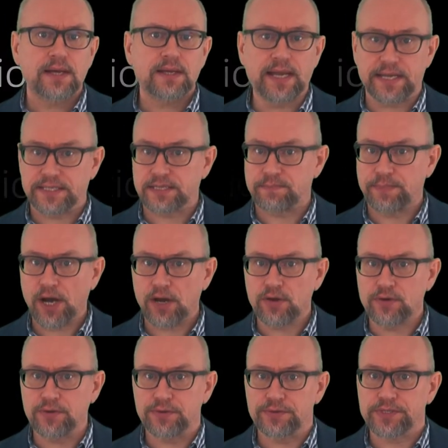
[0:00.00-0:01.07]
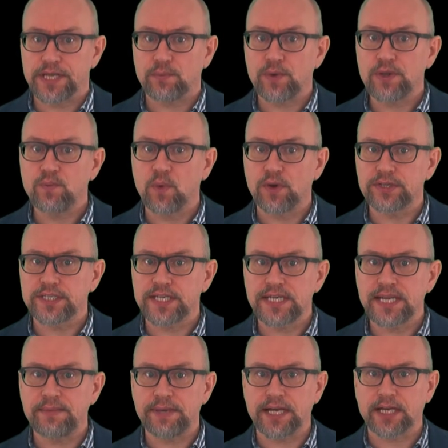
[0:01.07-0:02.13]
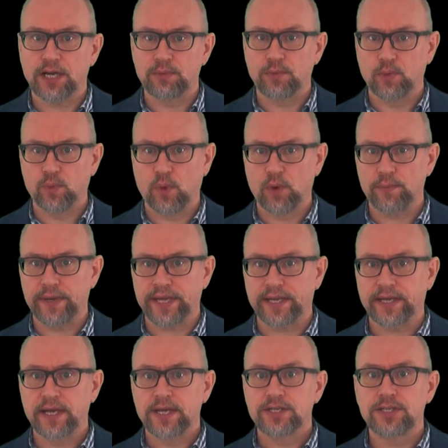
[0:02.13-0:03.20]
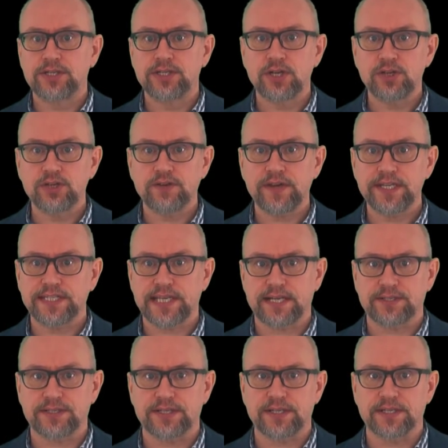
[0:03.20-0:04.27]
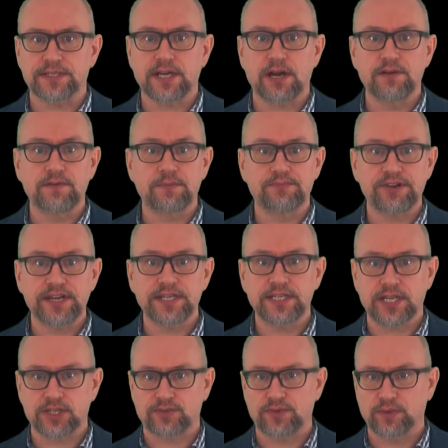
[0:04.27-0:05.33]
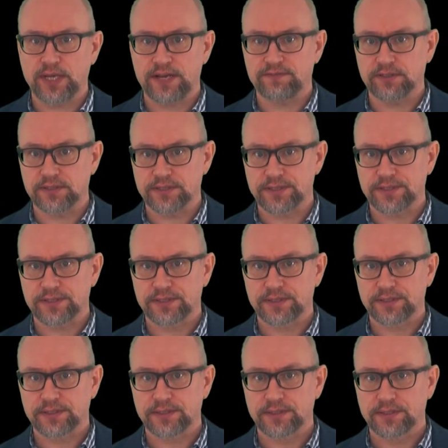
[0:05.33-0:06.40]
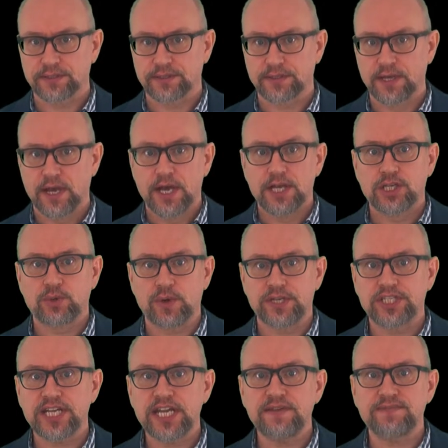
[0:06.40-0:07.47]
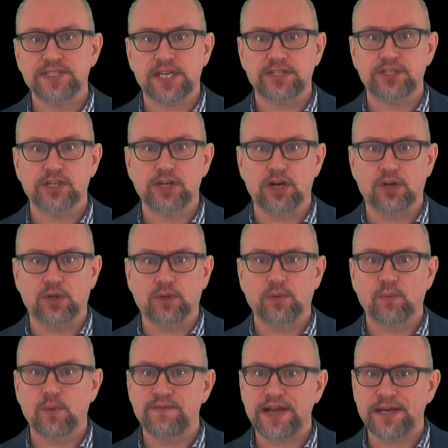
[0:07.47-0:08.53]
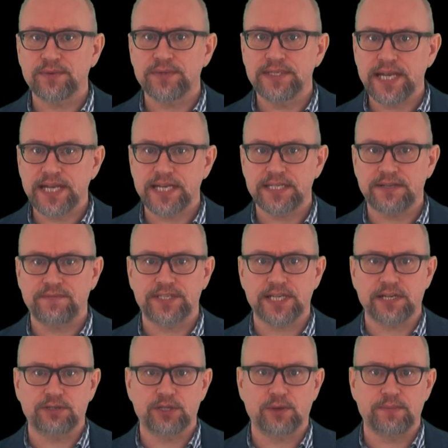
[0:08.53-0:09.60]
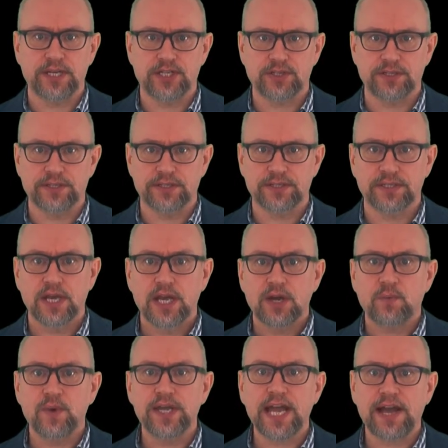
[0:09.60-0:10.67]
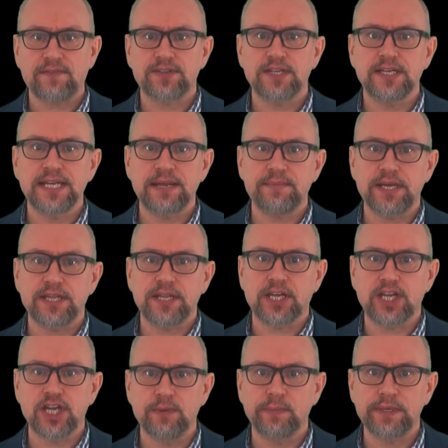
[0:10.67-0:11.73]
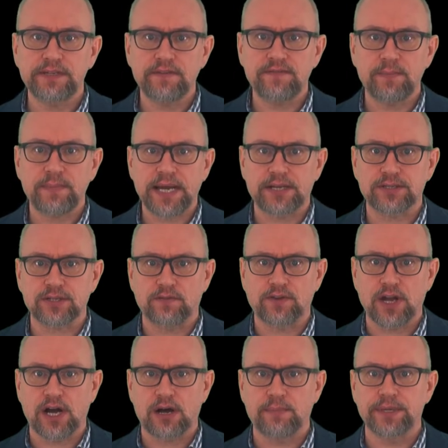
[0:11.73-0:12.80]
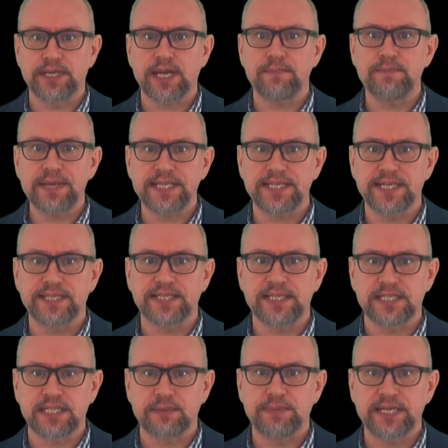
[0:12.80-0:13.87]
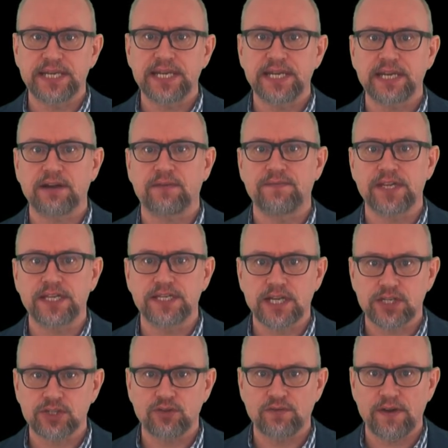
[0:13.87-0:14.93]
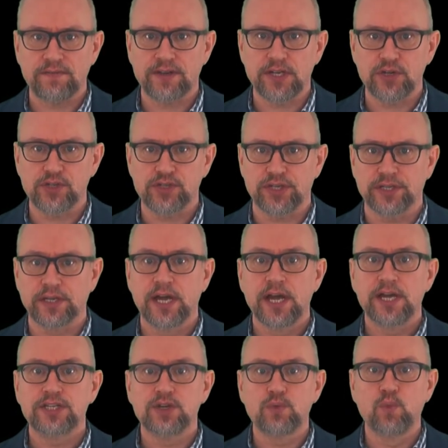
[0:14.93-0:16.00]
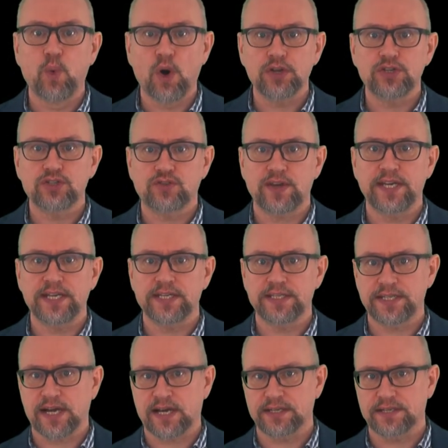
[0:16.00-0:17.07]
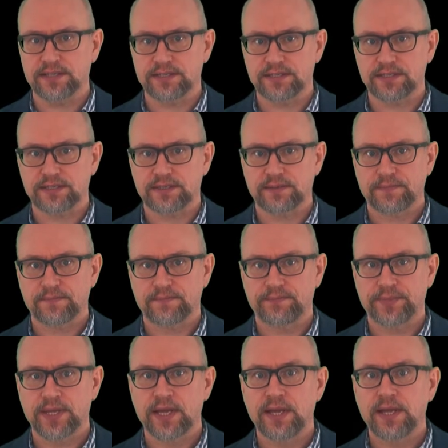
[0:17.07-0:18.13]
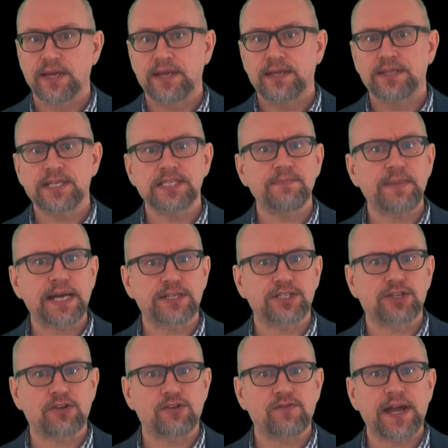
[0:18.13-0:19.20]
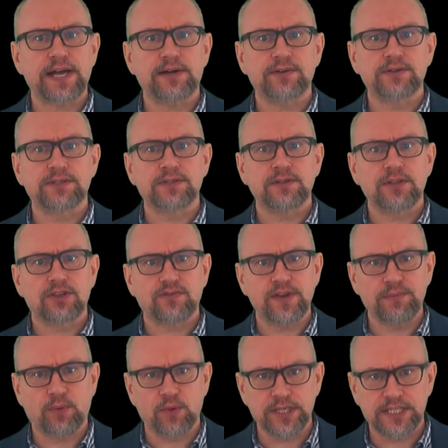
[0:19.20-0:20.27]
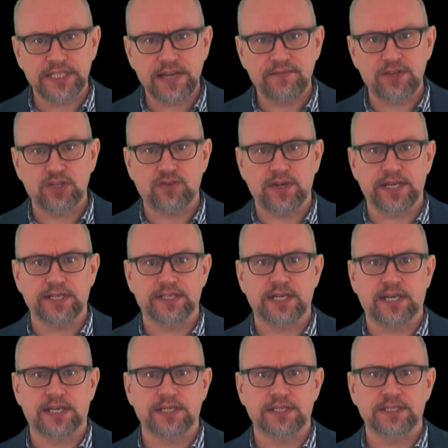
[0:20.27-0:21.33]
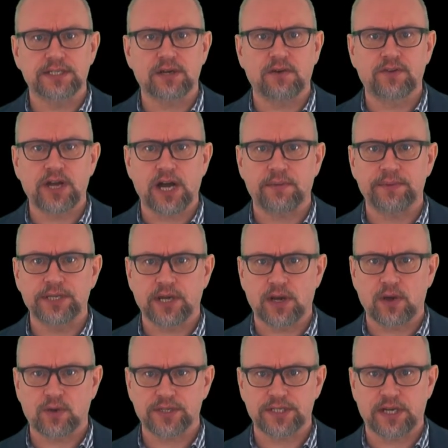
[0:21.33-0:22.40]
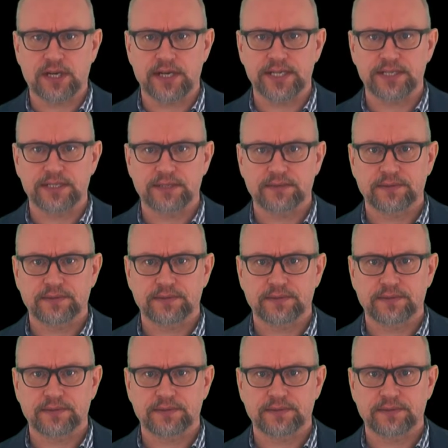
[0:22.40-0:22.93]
Let's suppose that we want to limit global warming to 2 degrees Celsius over pre-industrial levels. To achieve such a goal without negative CO2 emissions, we have to limit the cumulative amount of carbon emitted since the beginning of the Industrial Revolution to 1 trillion tonnes. This amounts to around 3.7 trillion tonnes of carbon dioxide.